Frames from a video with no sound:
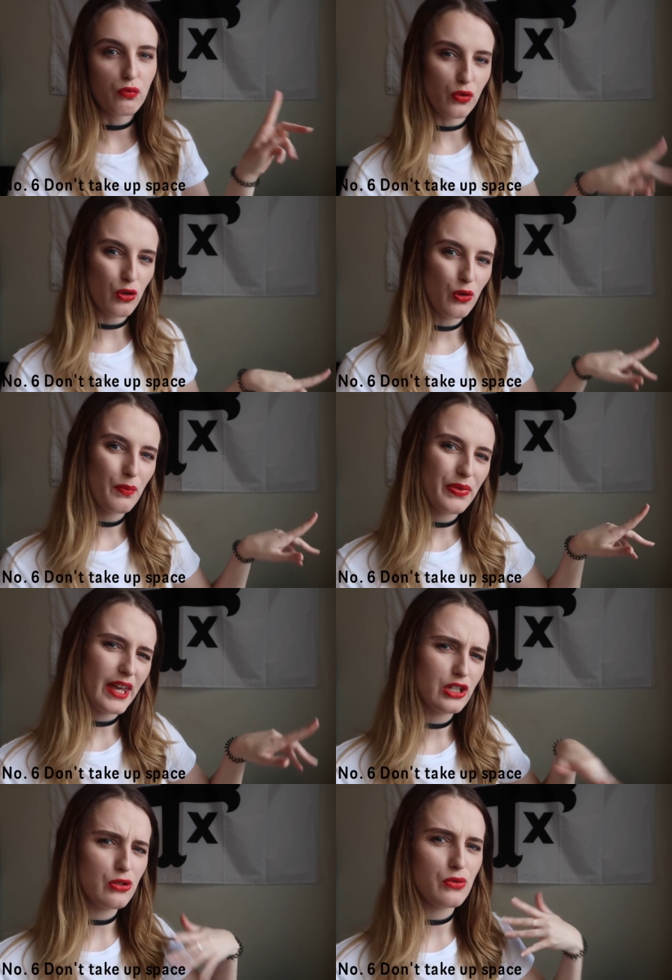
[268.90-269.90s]
room
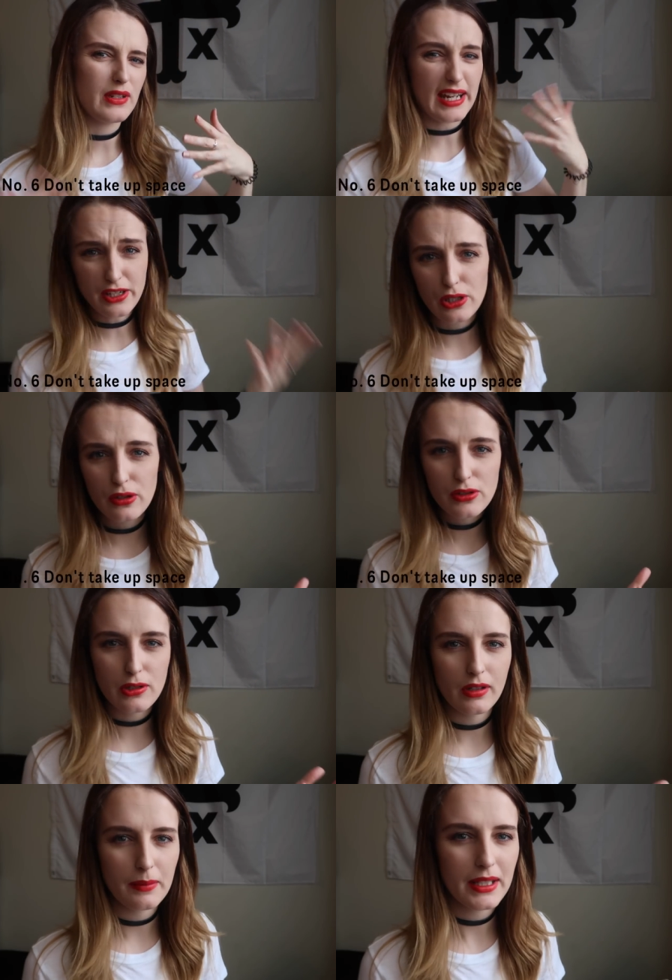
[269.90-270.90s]
than you need to, do
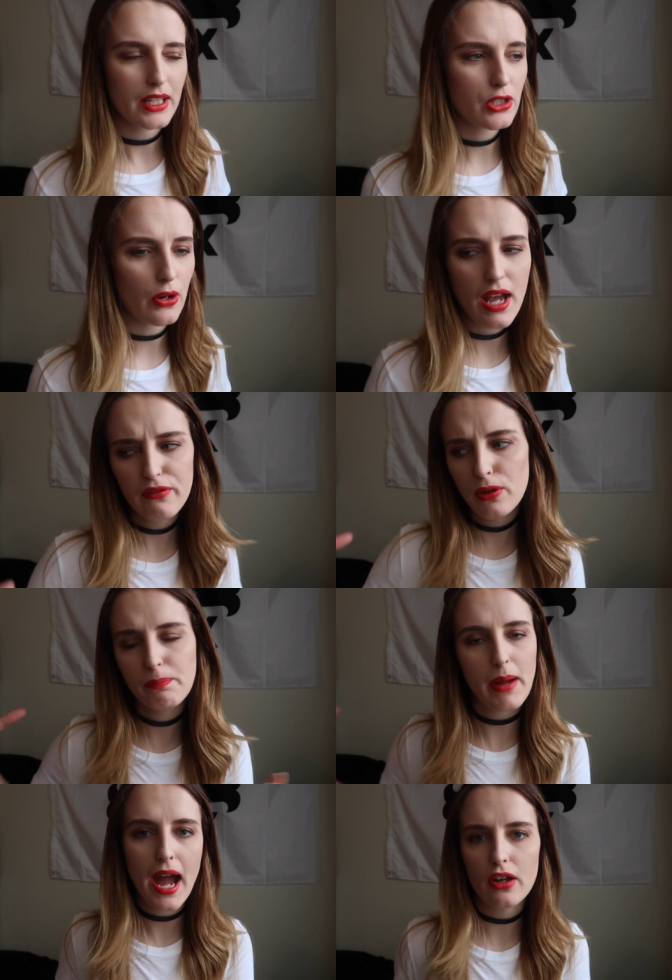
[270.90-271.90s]
you know what I mean? Like don't have your
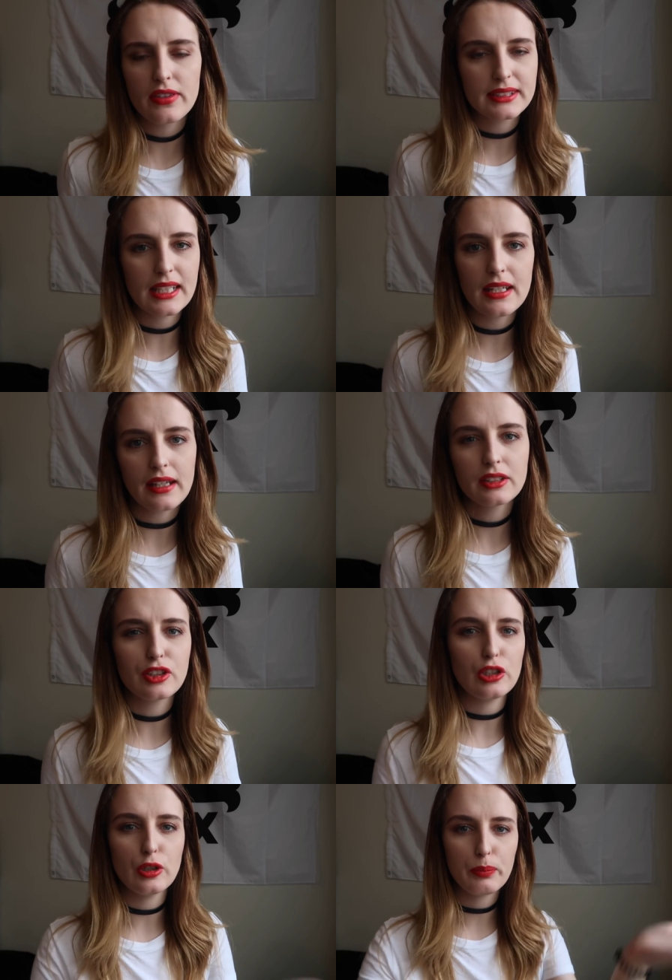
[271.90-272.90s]
bag on the seat next
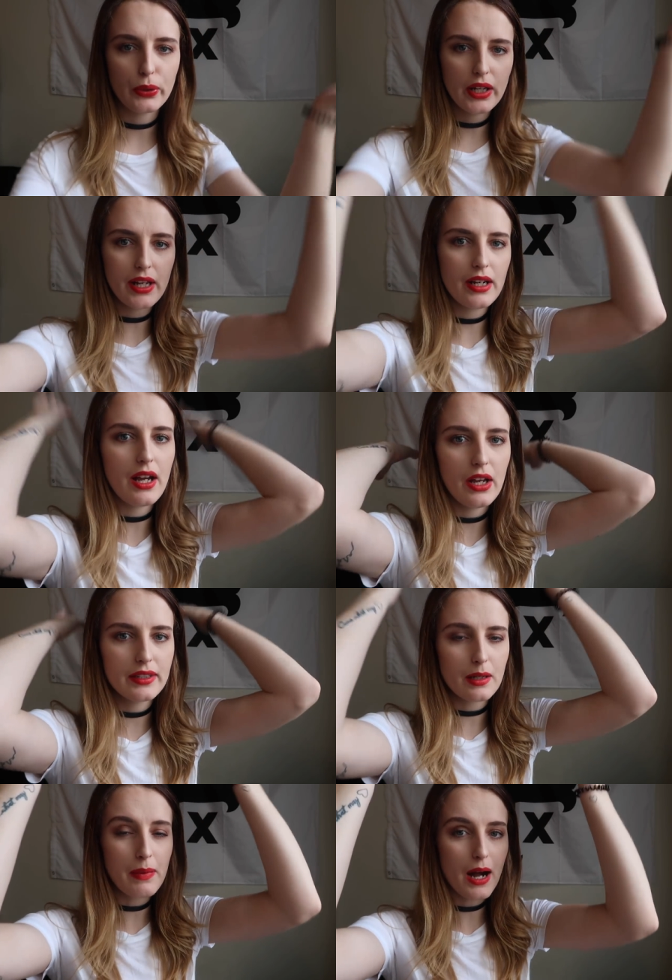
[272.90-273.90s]
to you, put it in
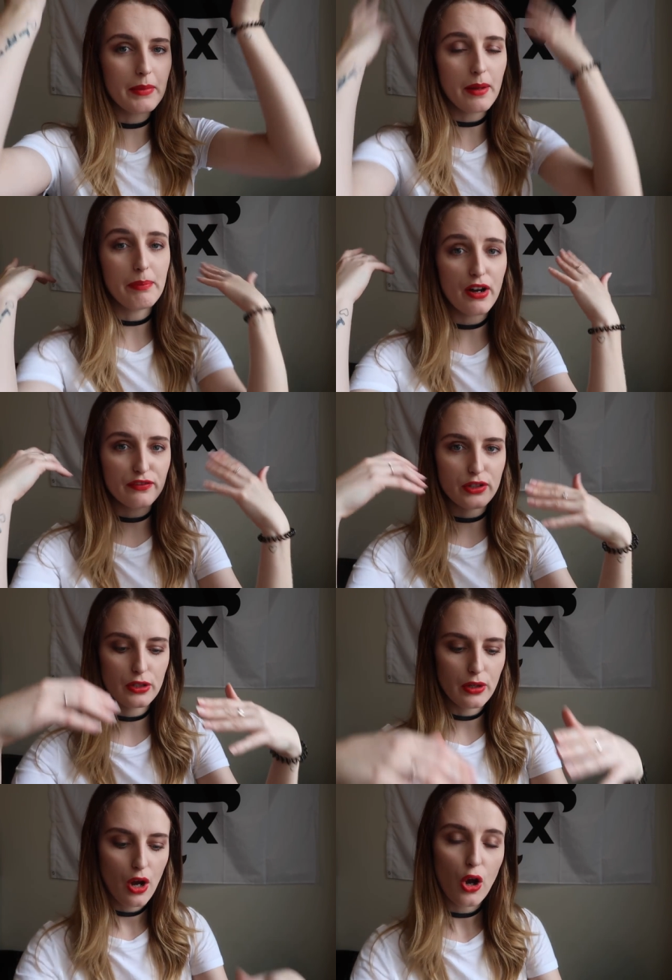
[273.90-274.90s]
the compartment above
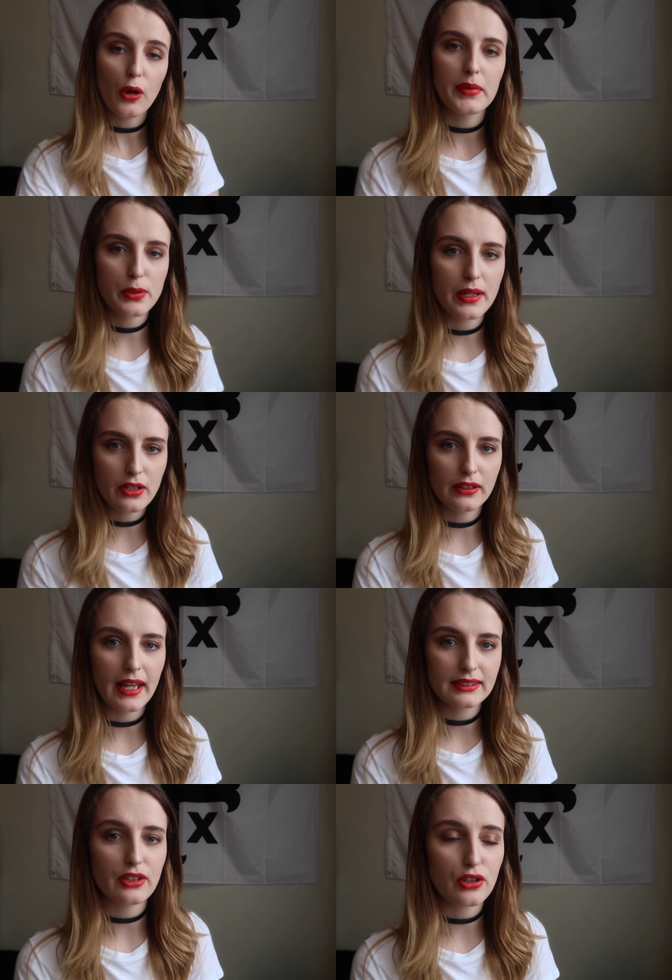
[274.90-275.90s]
you or between your
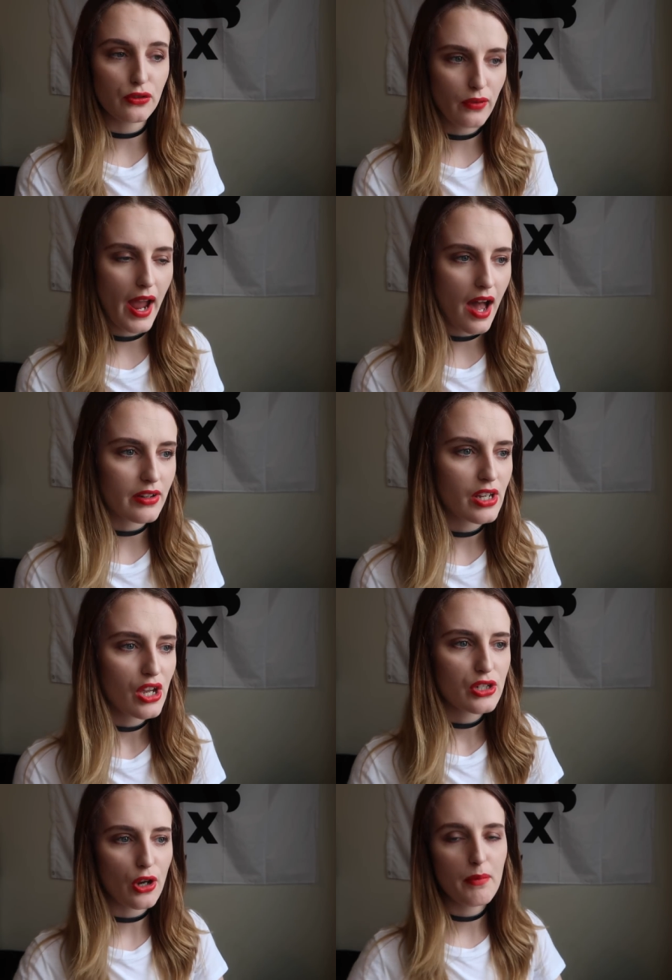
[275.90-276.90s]
legs on the ground.
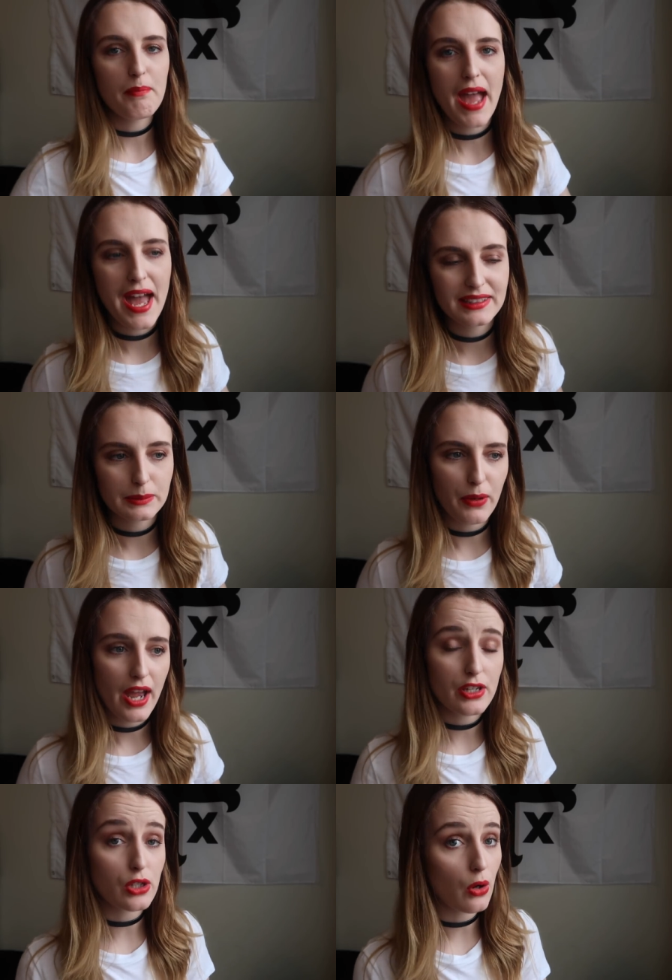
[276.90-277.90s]
Don't
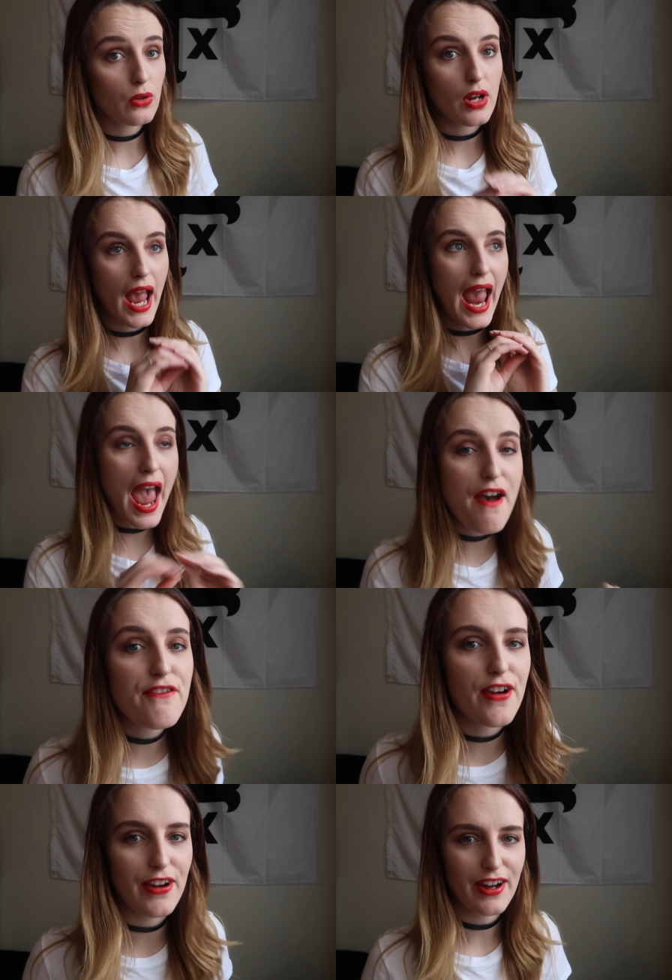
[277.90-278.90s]
manspread. Don't
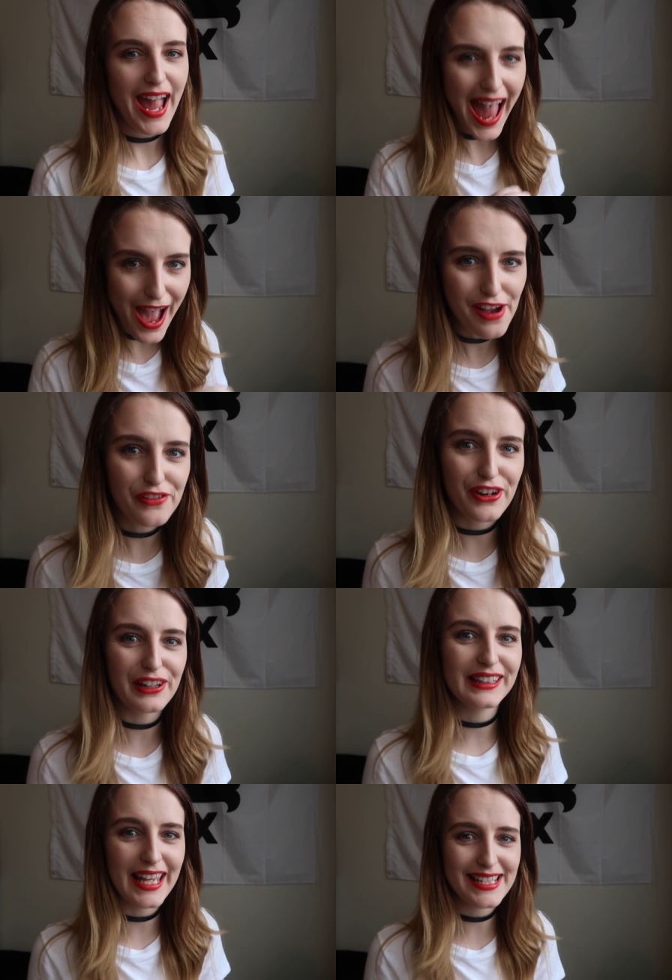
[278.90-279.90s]
ever,
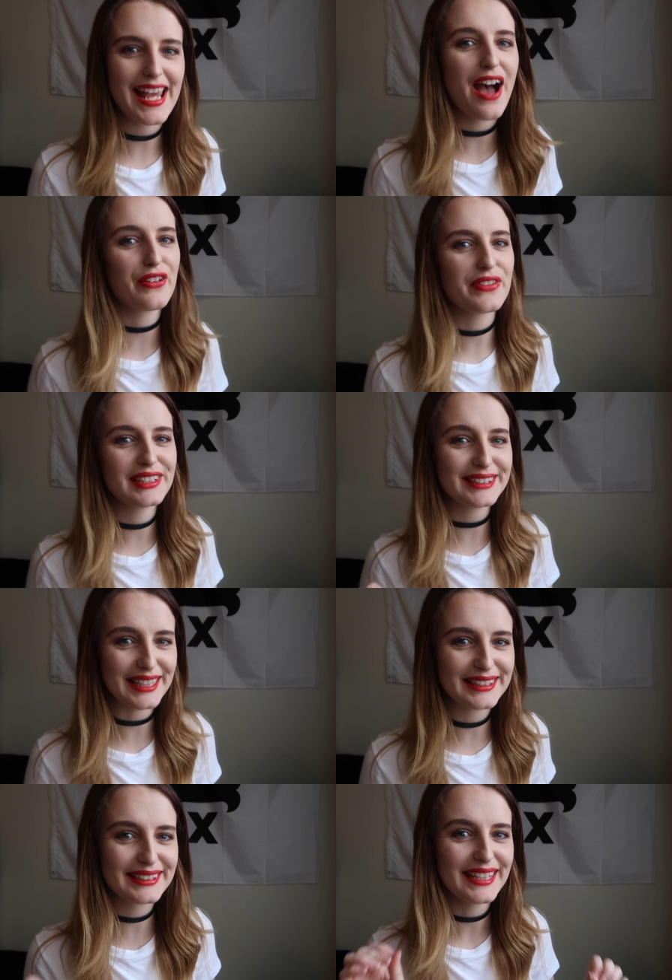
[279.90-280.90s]
ever lay down on the
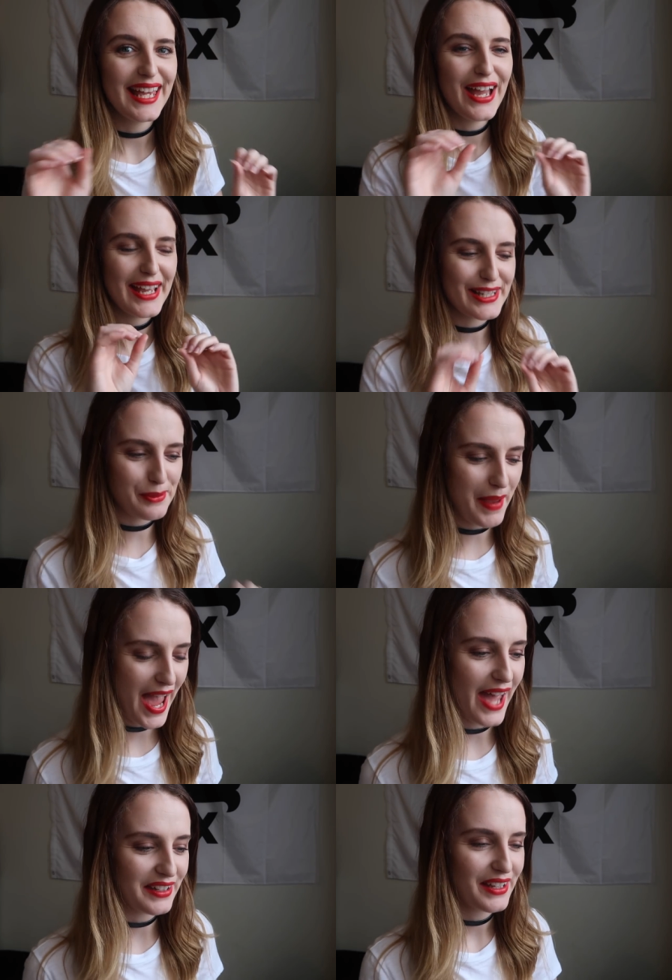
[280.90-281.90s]
seats in
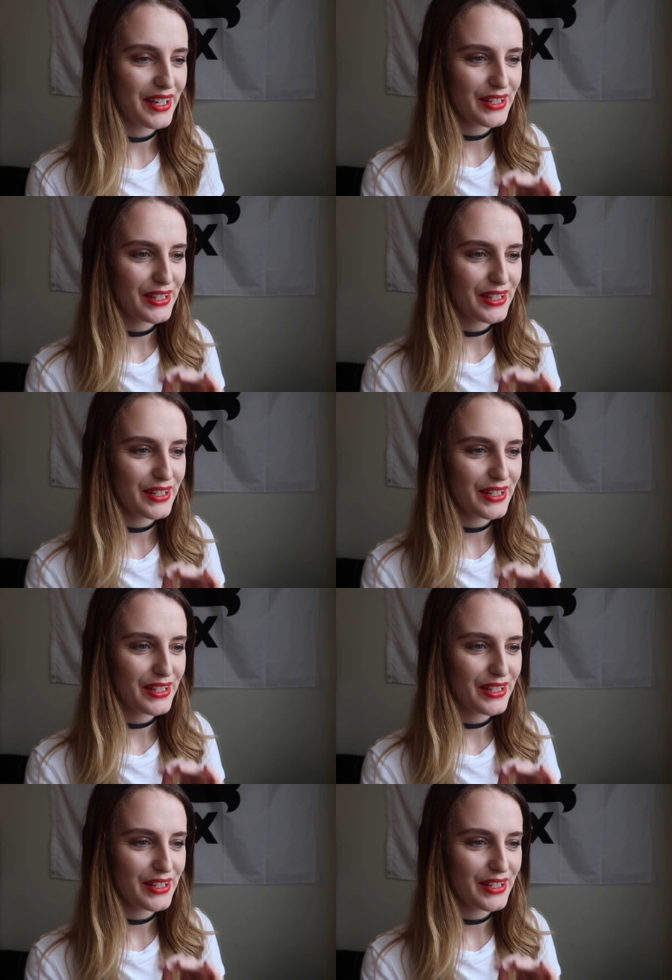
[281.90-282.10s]
Japan.